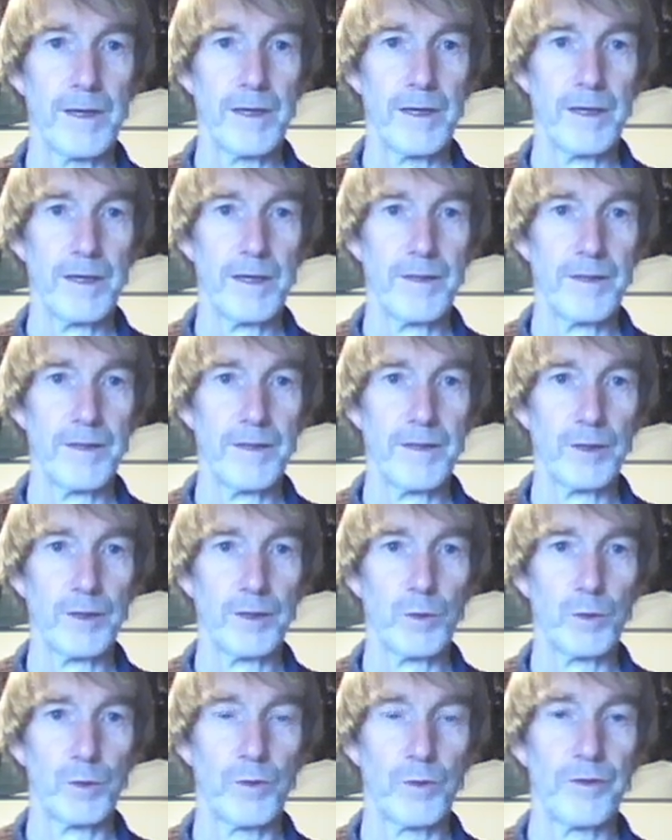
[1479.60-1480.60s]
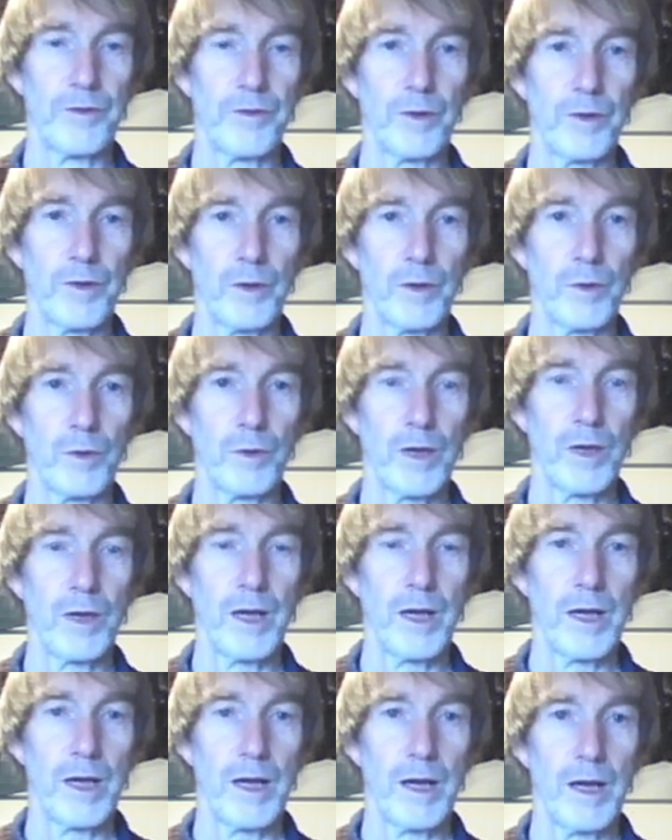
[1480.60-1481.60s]
is equal to
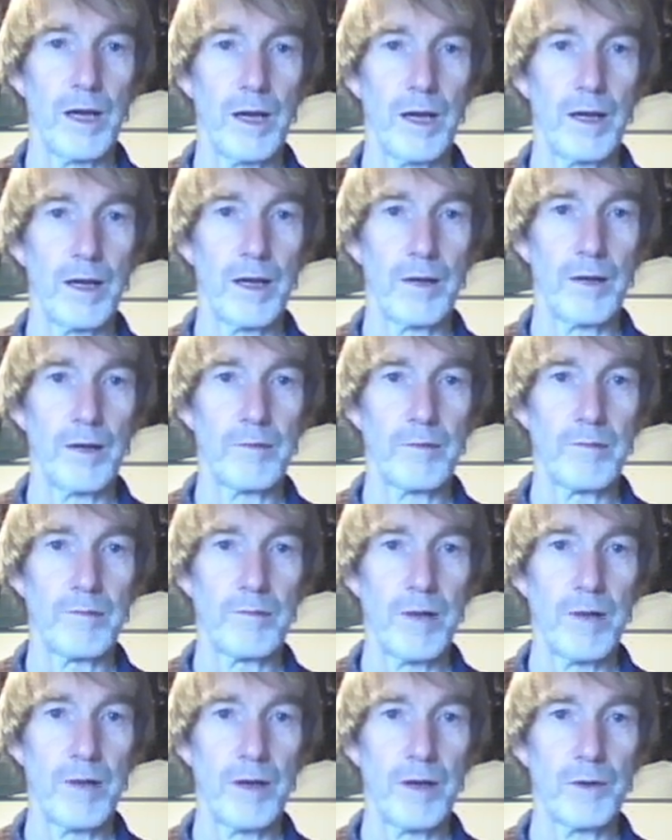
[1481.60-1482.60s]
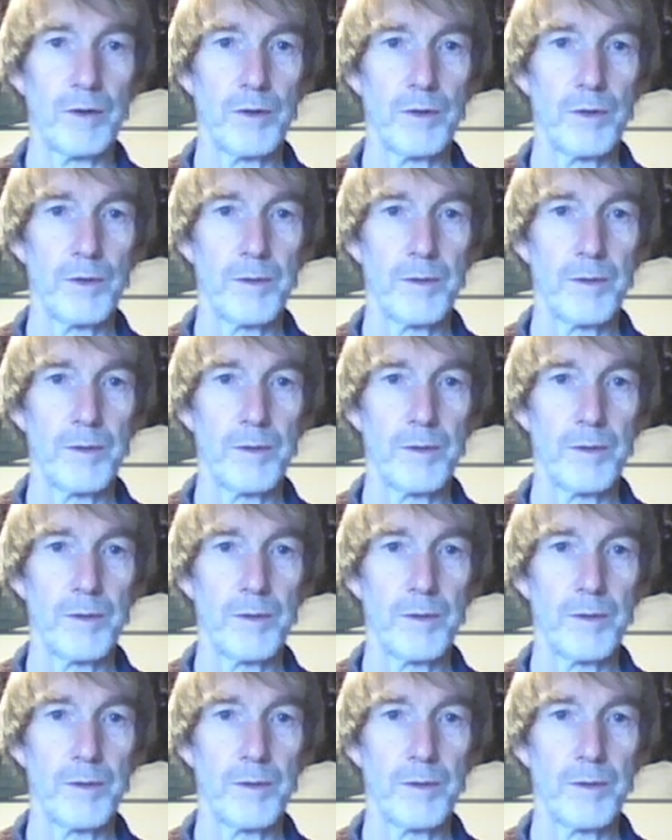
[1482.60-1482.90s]
rho.